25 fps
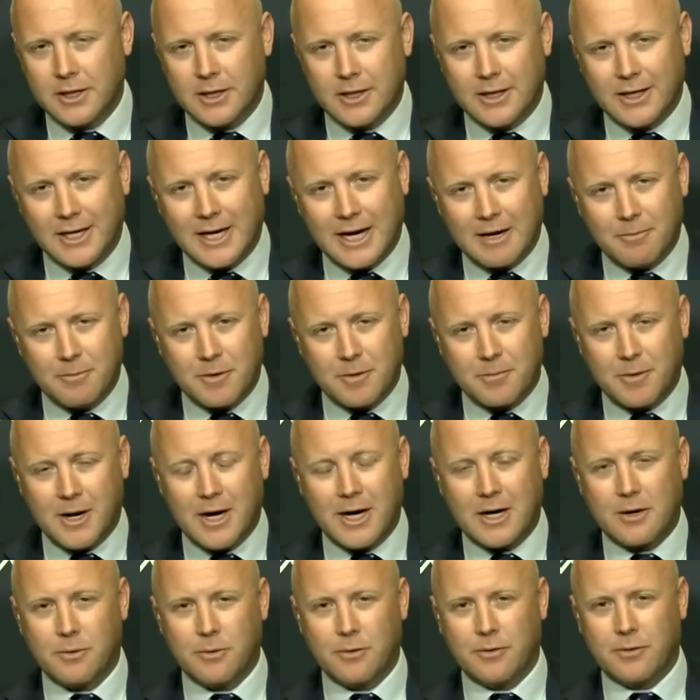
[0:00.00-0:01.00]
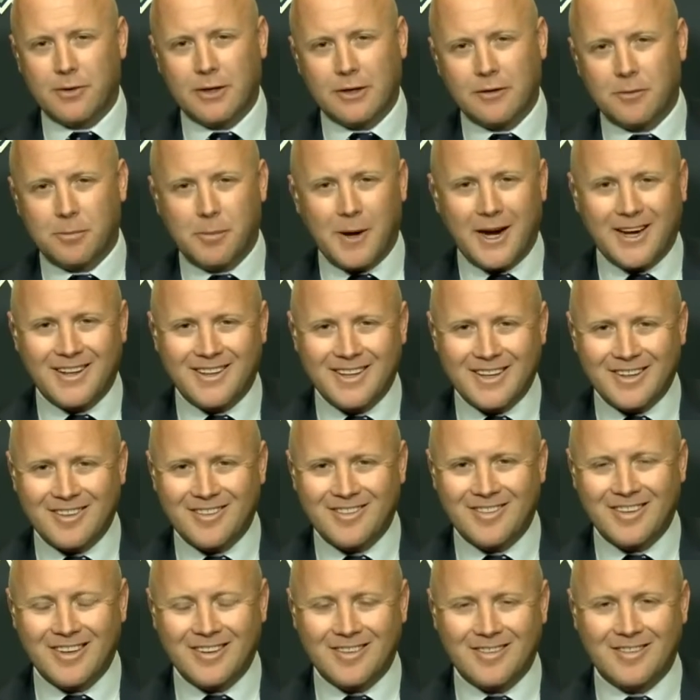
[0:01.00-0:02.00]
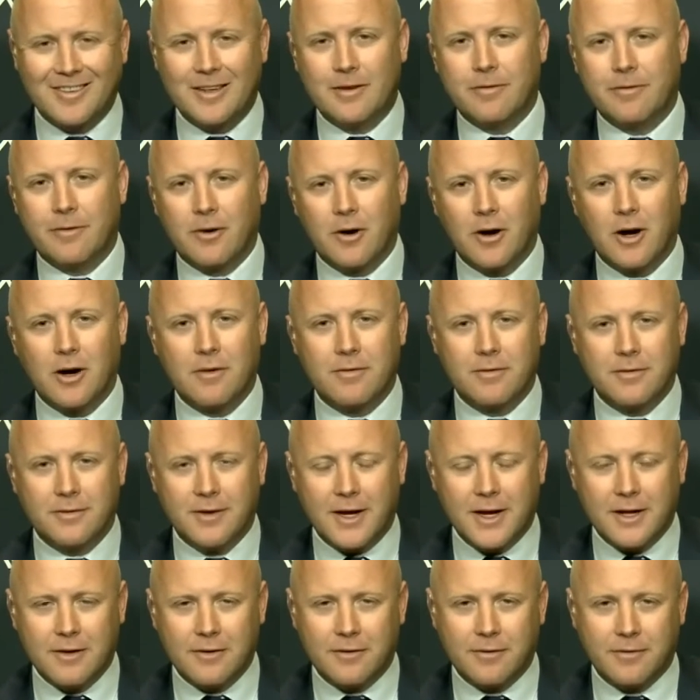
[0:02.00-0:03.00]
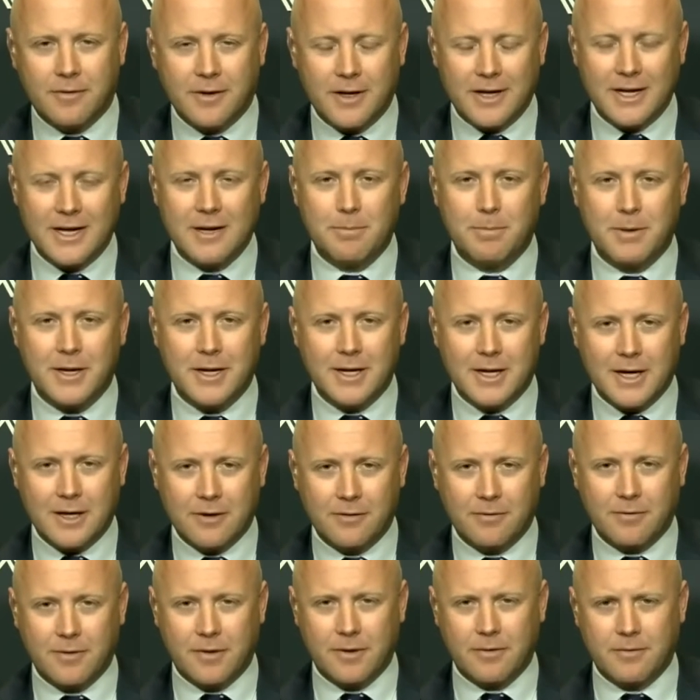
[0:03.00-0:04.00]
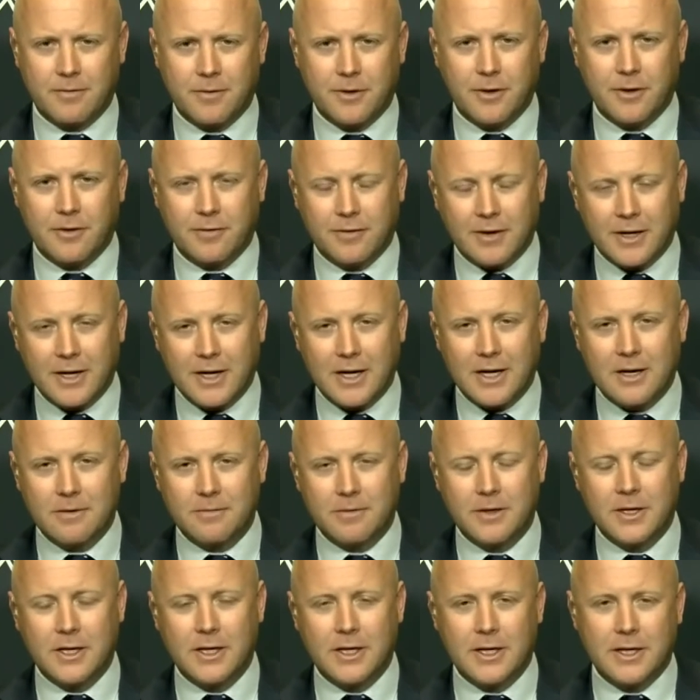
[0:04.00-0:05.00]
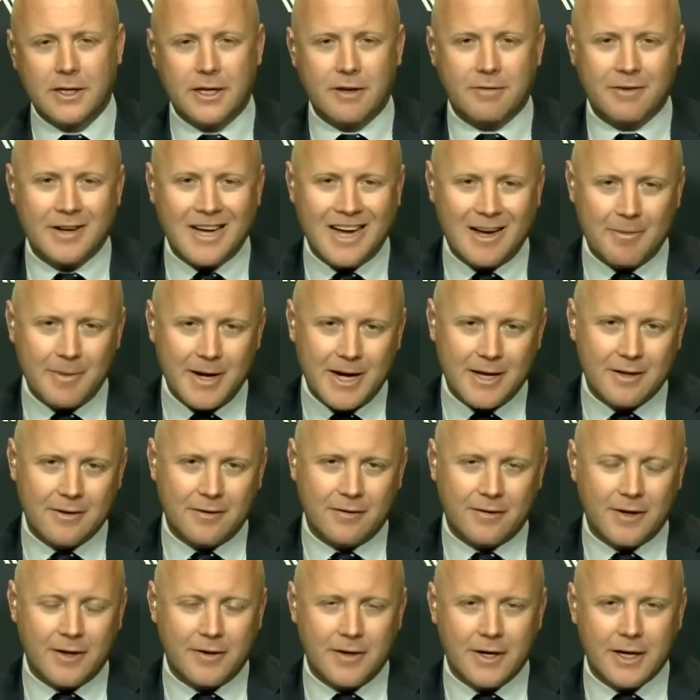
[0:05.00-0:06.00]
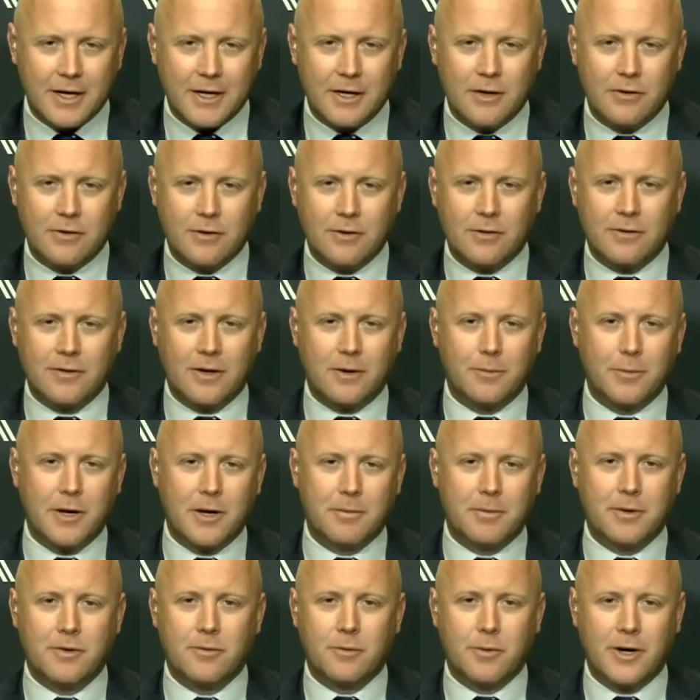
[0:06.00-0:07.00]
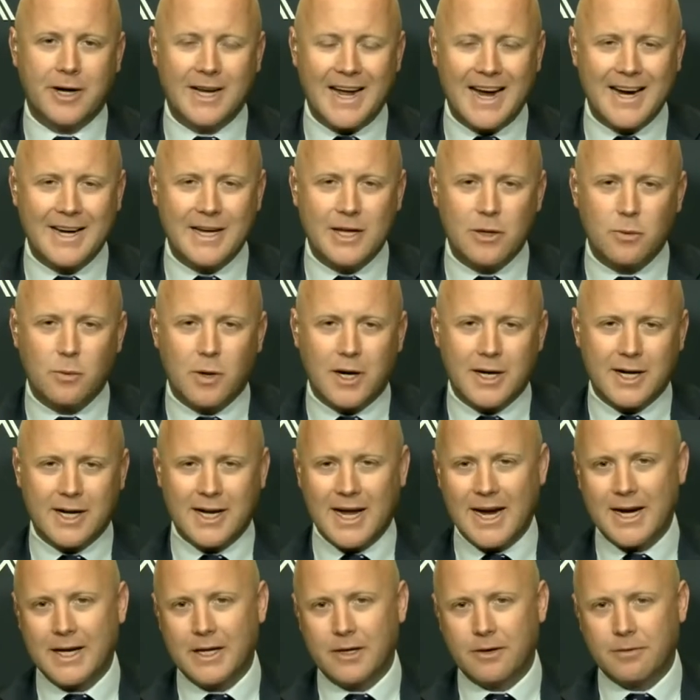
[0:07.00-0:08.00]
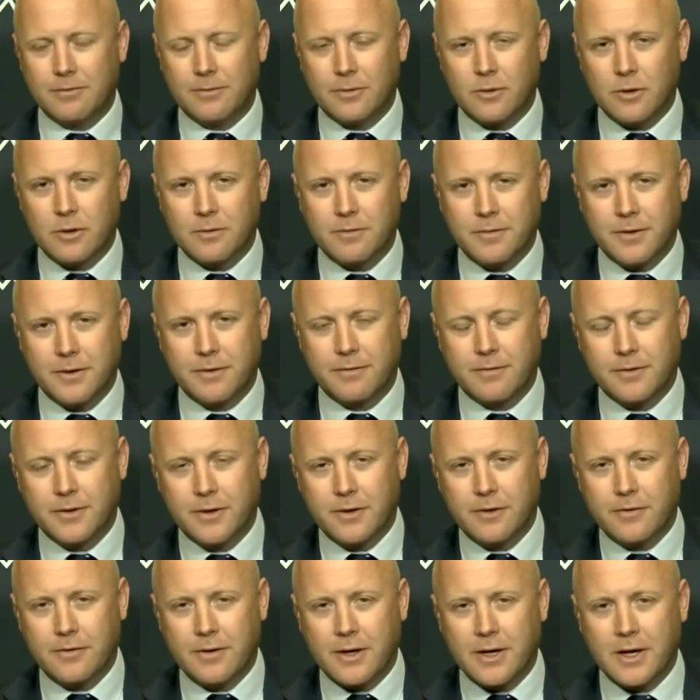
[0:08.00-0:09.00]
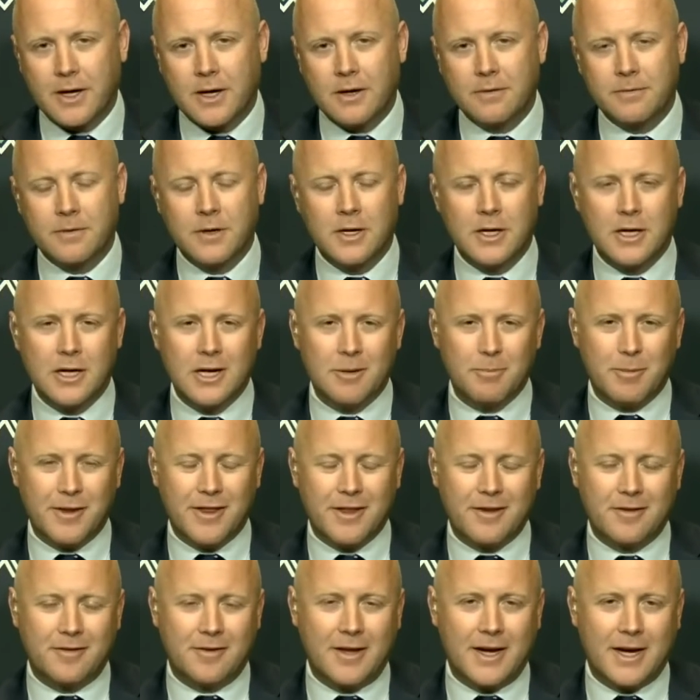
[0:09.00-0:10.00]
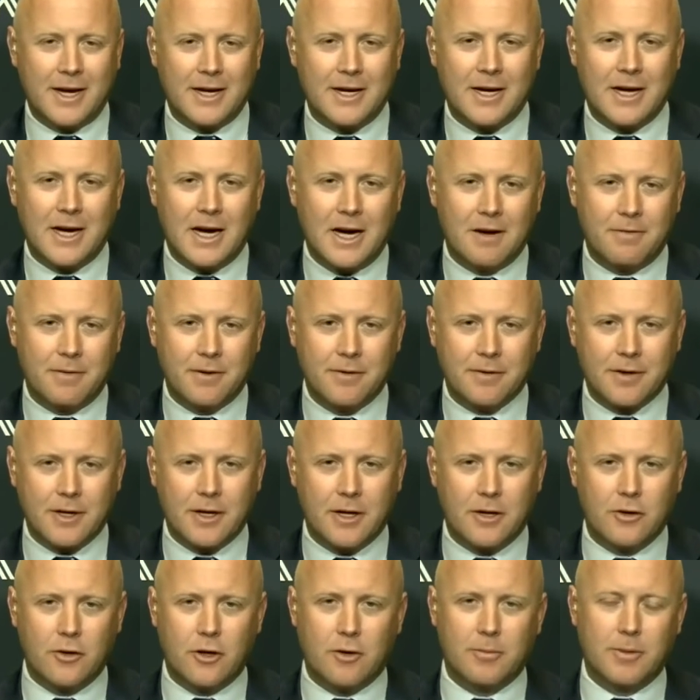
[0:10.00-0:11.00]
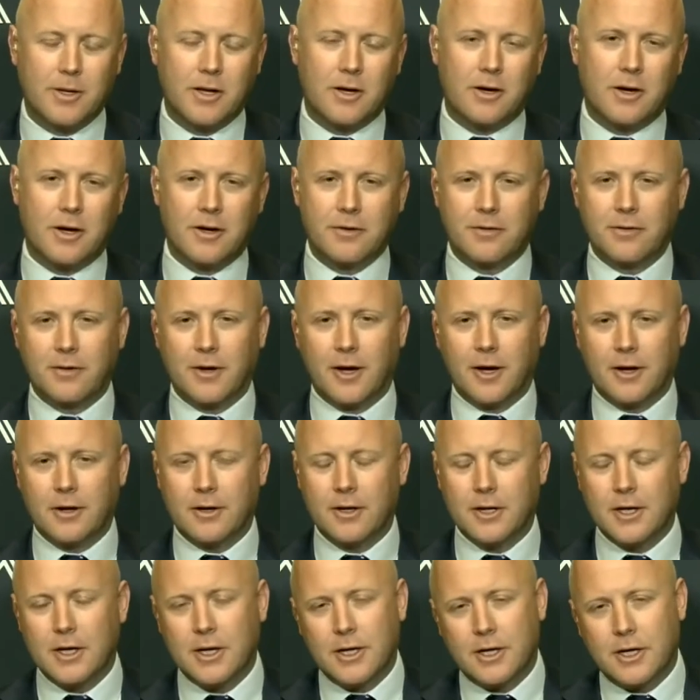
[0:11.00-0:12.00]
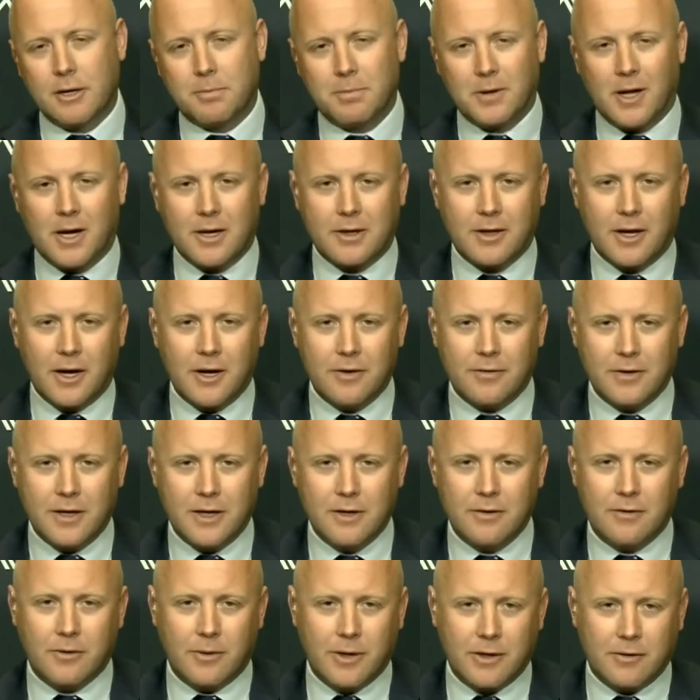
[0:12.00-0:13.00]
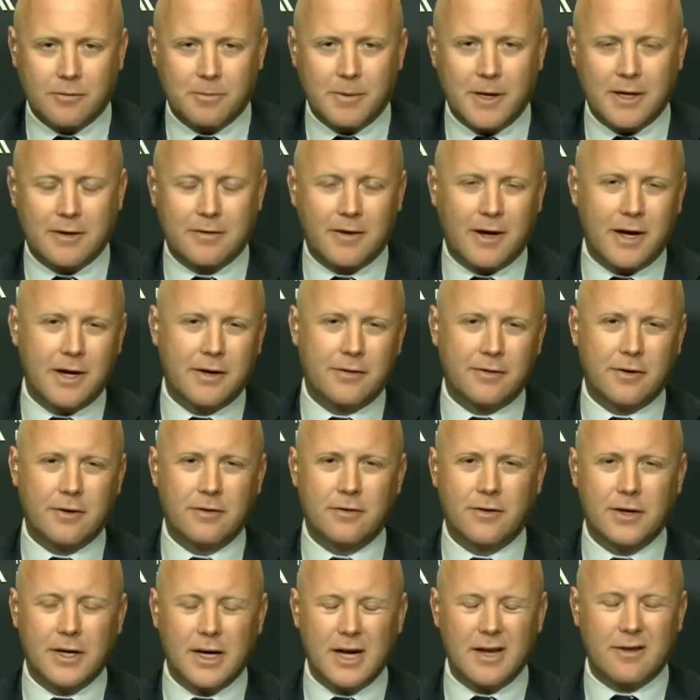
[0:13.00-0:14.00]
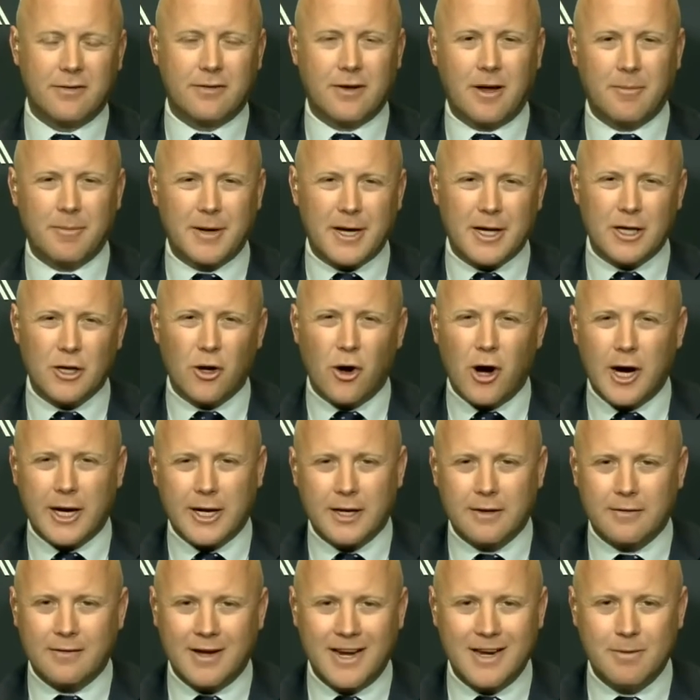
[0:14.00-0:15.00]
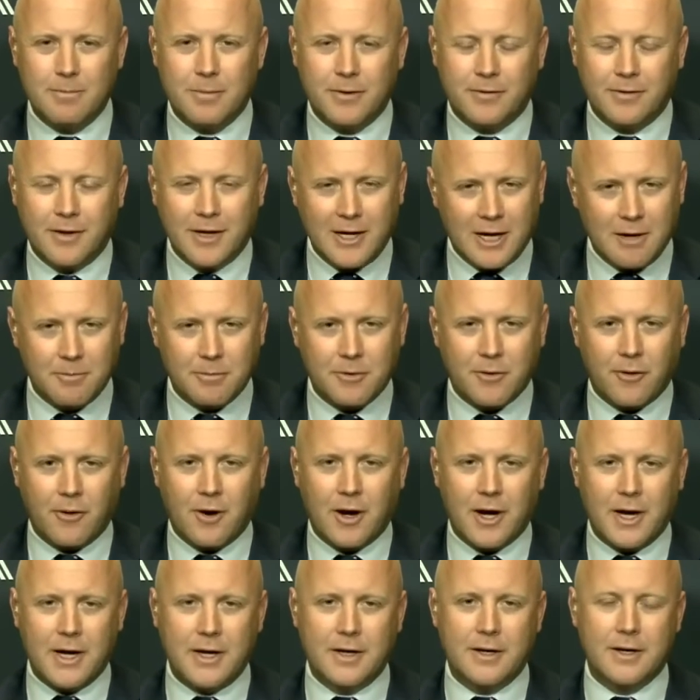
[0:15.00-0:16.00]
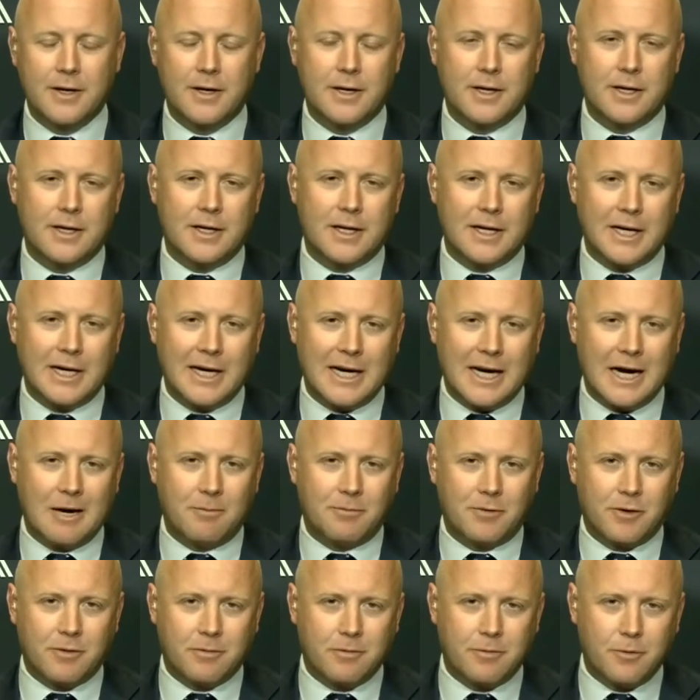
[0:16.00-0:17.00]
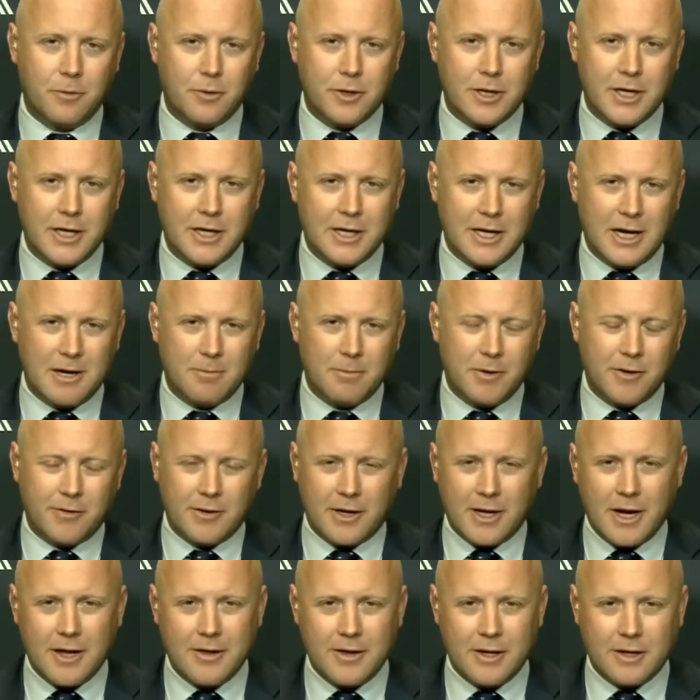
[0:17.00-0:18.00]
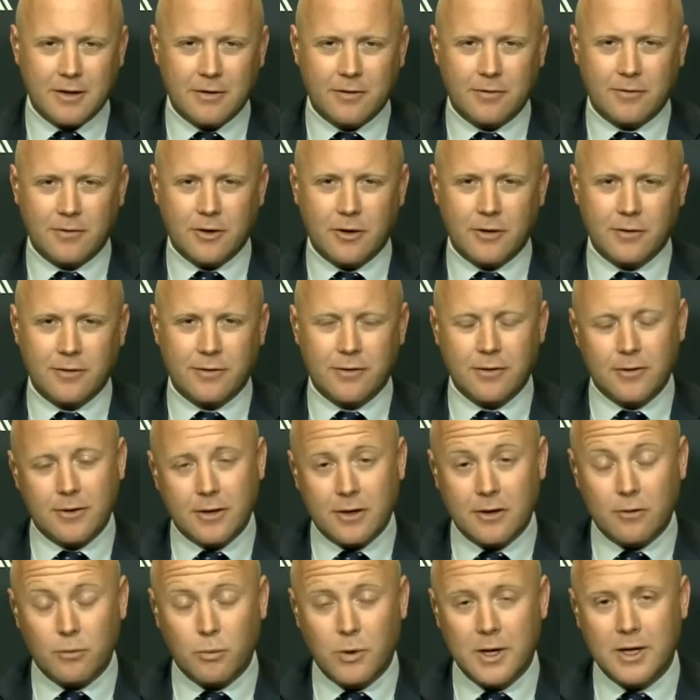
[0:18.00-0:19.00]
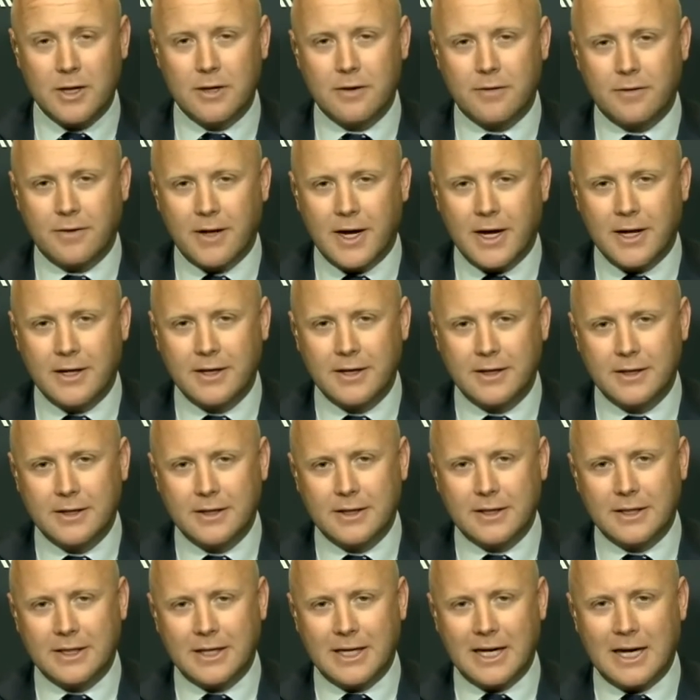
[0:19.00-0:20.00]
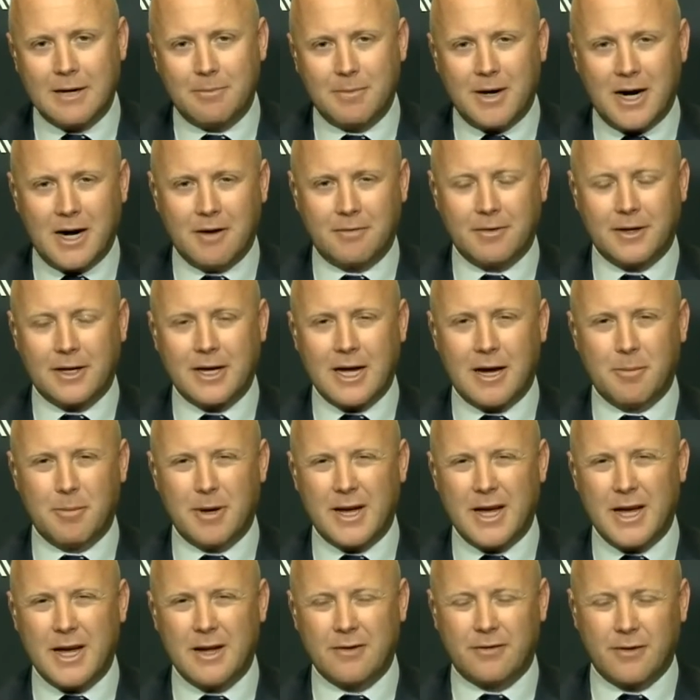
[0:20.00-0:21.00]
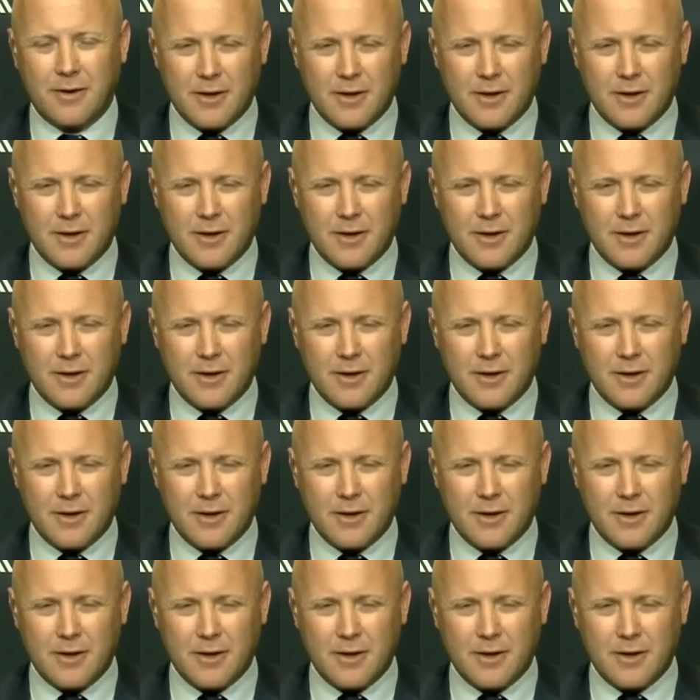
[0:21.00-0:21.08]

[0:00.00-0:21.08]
The market was expecting 65 cents for EPS for the first half. They've come out and said they're going to do somewhere between 81 and 84 for the first half, but the second half is going to normalize. So you plug those into expectations, you get something like a 10% upgrade to full year numbers. I don't think the stock's doing as well as that after coming out.